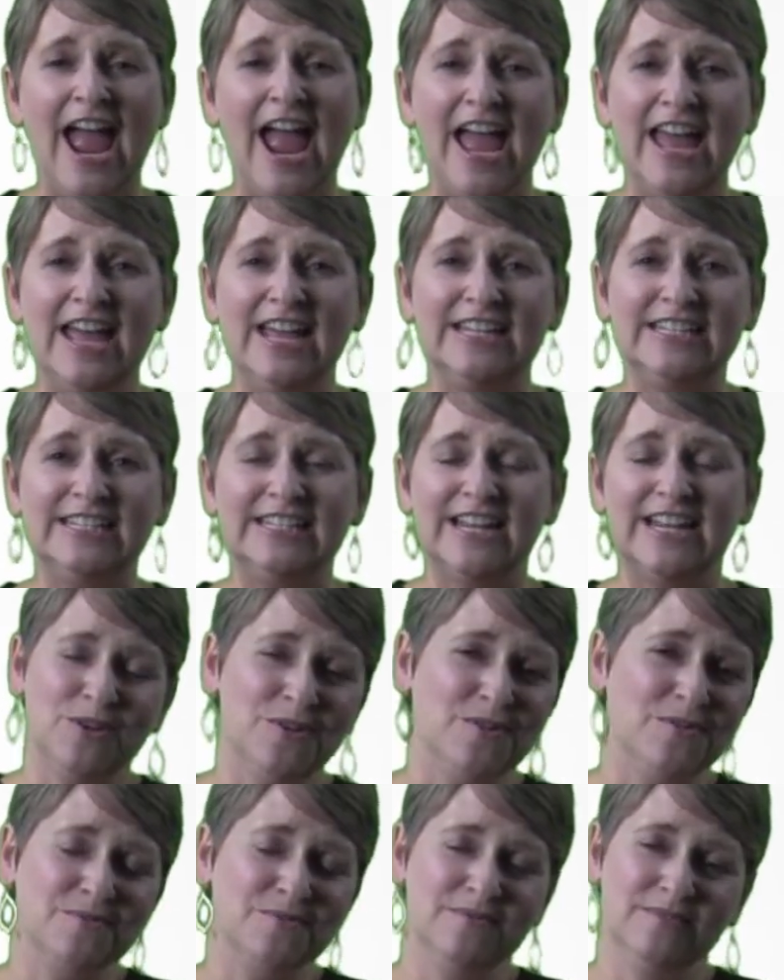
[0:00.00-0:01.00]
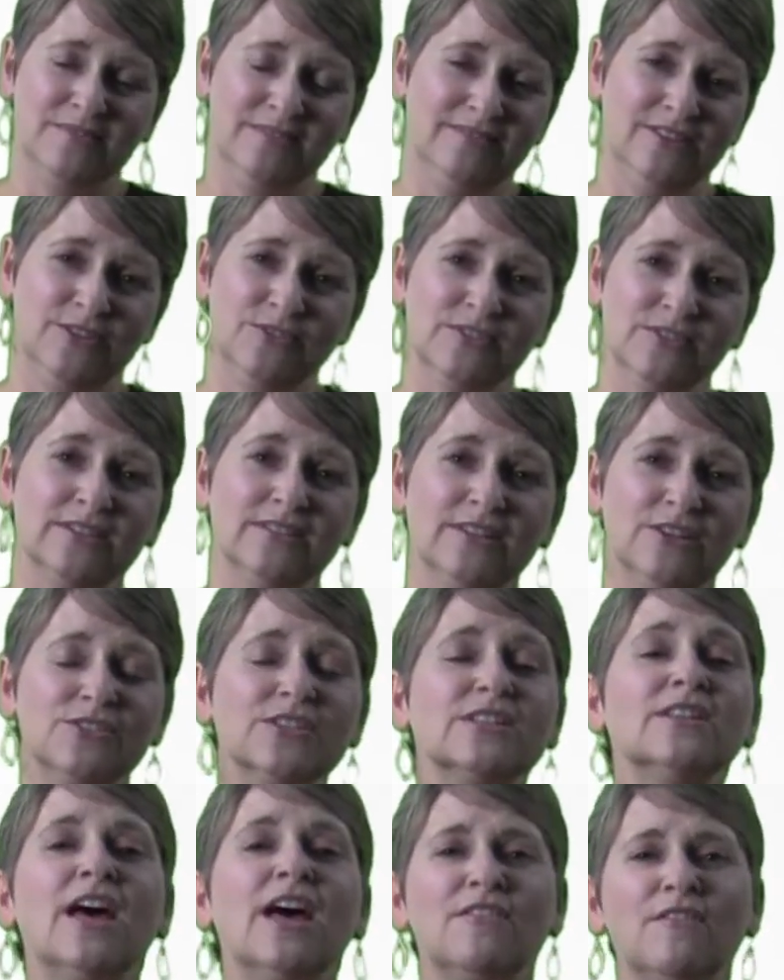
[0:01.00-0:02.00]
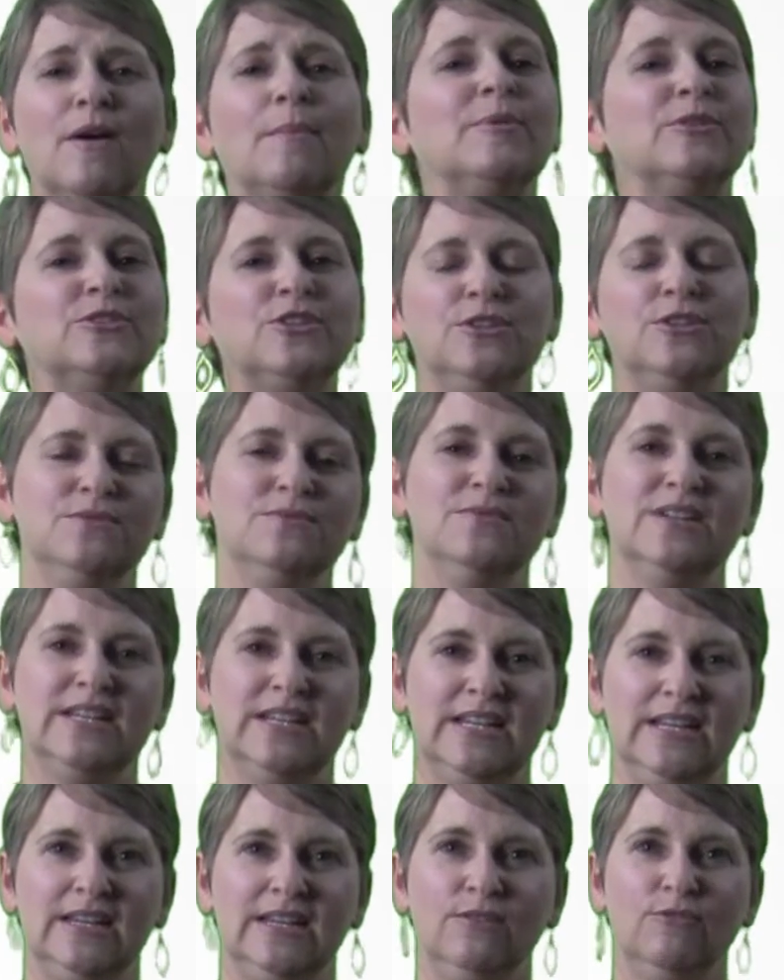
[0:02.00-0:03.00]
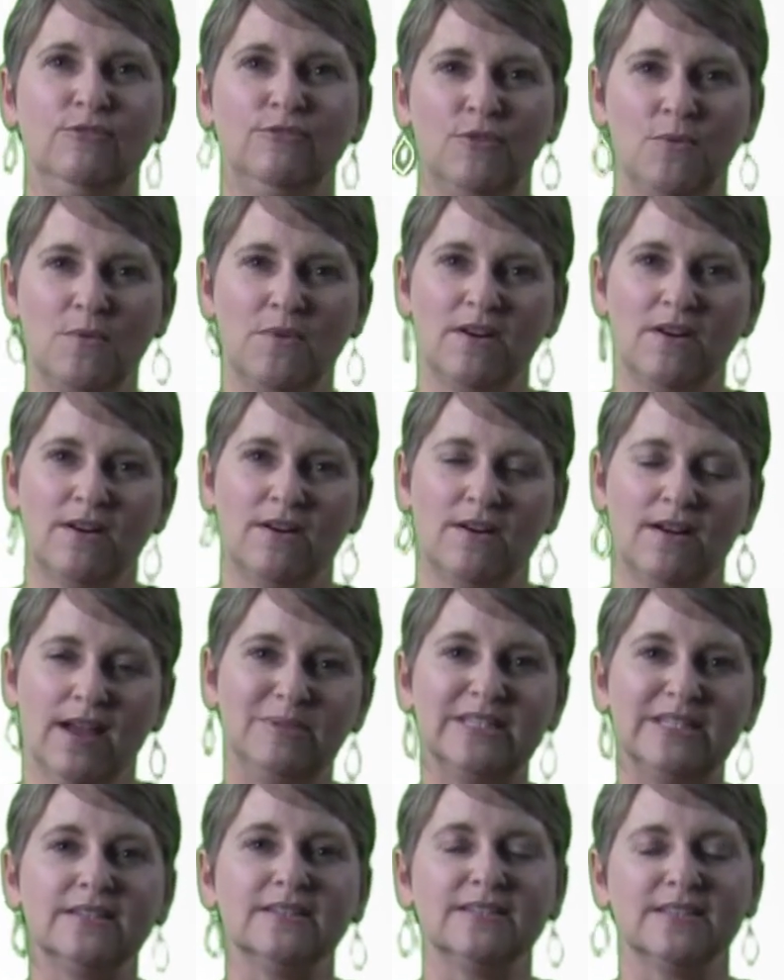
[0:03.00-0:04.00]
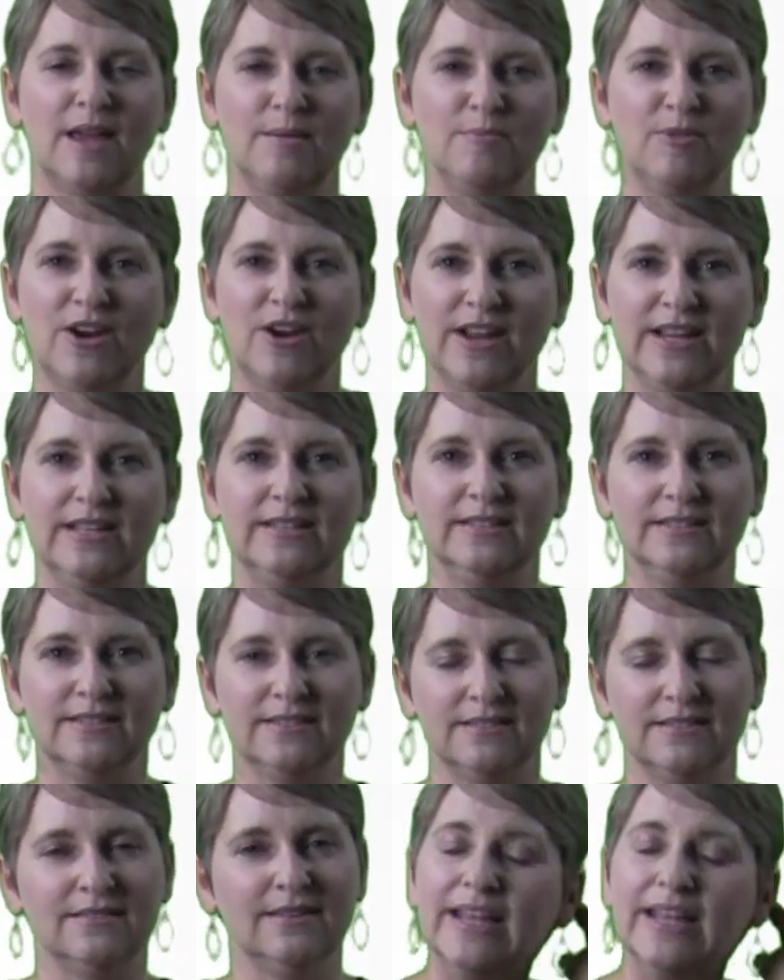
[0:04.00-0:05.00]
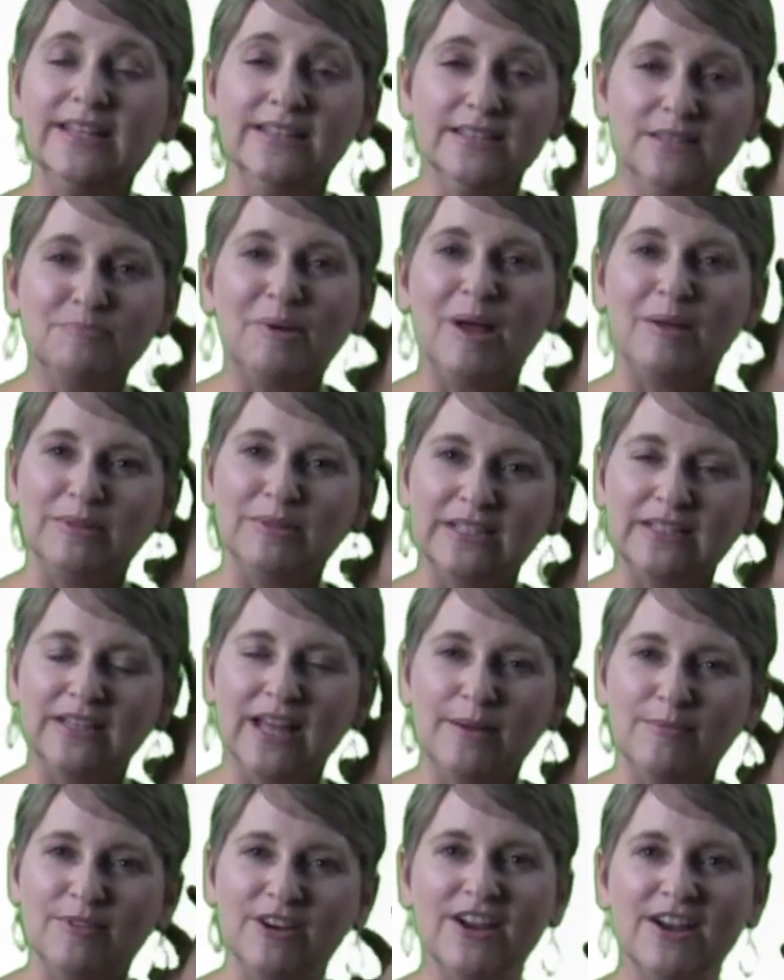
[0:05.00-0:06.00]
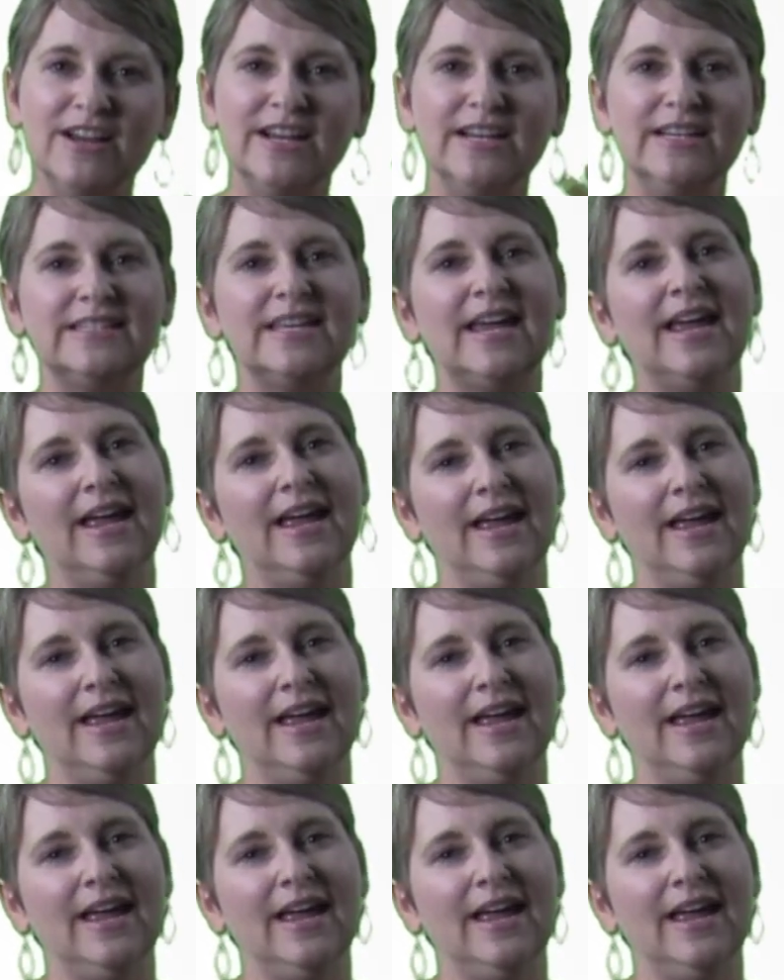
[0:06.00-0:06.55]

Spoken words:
And so there's a lot of opportunity for business librarians in public libraries